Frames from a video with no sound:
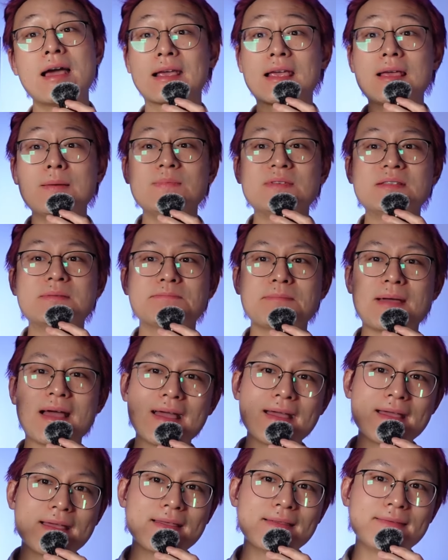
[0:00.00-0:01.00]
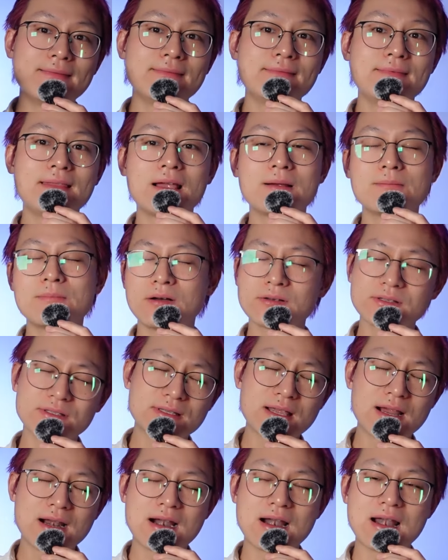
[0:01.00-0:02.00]
Keep spending most
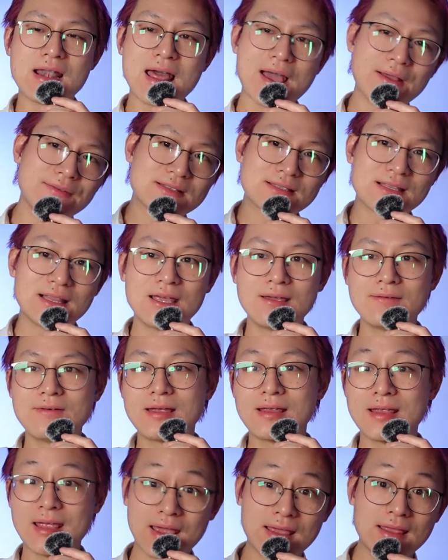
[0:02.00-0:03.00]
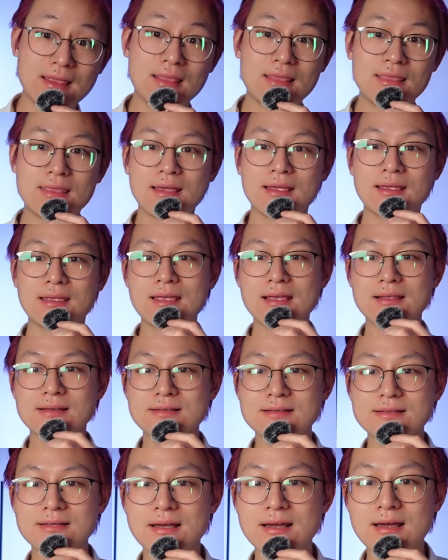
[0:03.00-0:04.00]
their lives living in the
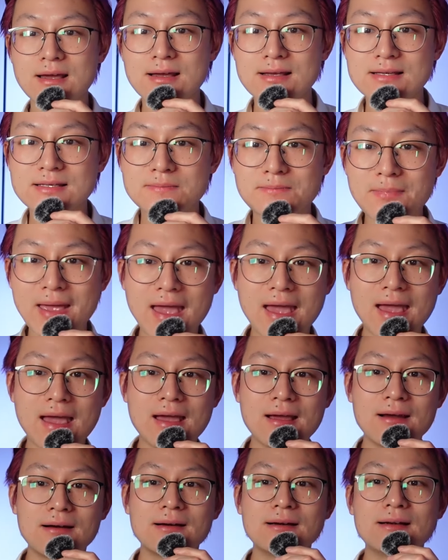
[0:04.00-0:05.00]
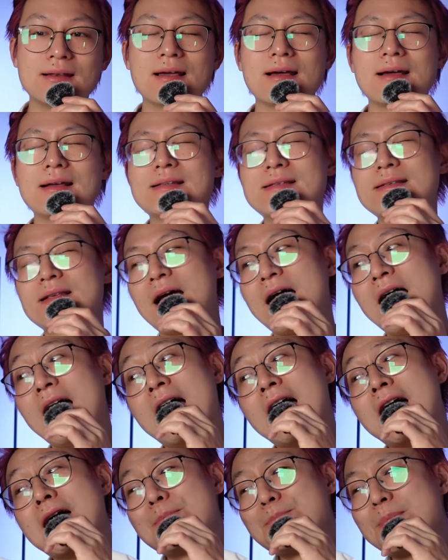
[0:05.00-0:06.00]
gangsta's paradise.
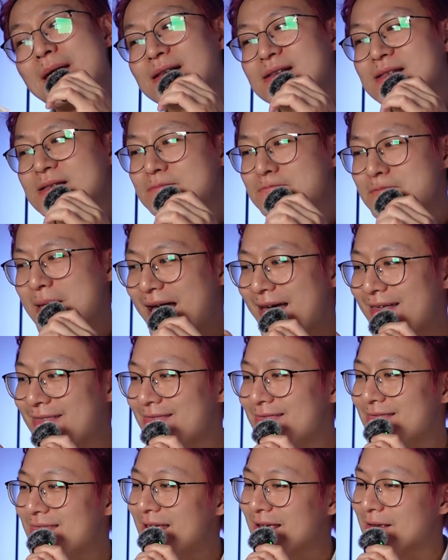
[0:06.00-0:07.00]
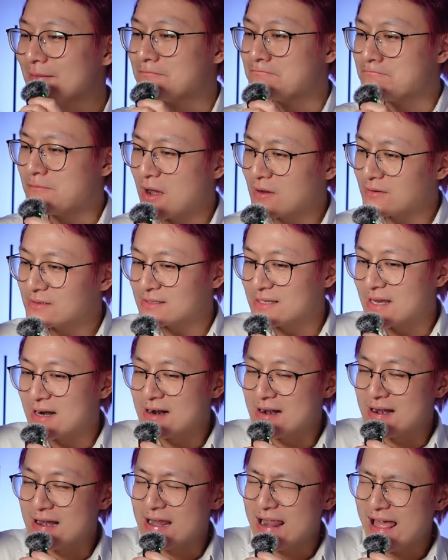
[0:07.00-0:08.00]
Been spending most
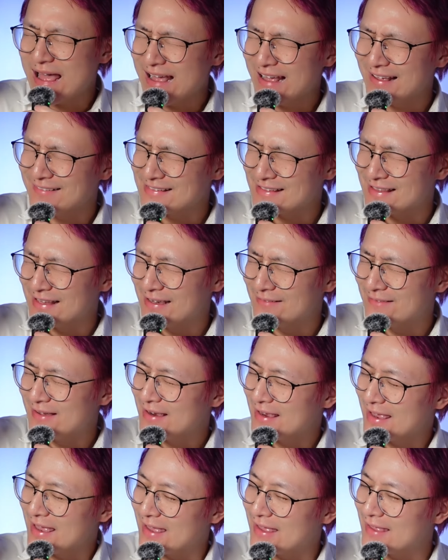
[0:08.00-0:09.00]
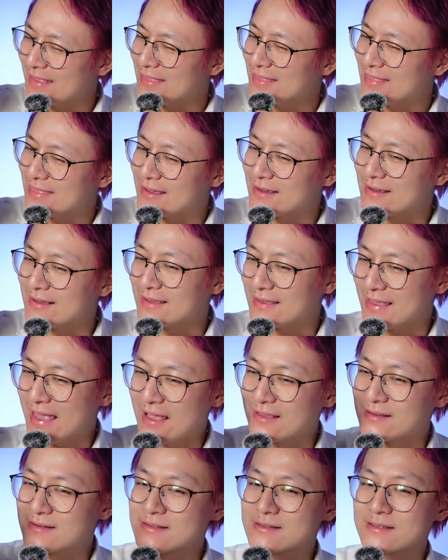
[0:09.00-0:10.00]
their lives living in the
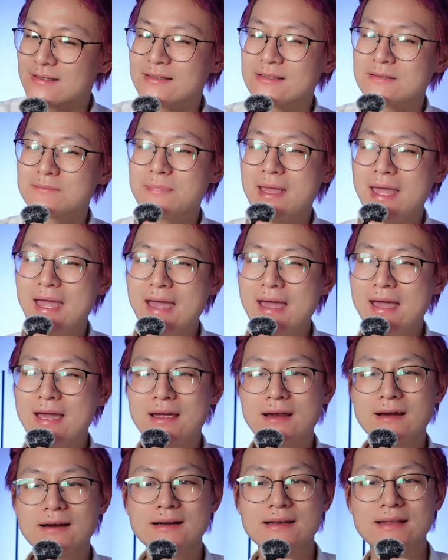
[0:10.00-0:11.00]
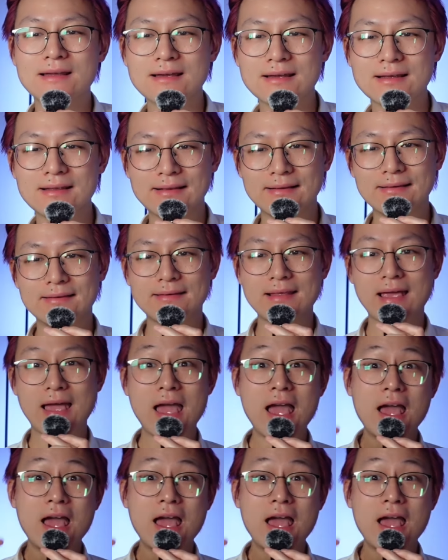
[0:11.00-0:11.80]
gangsta's paradise.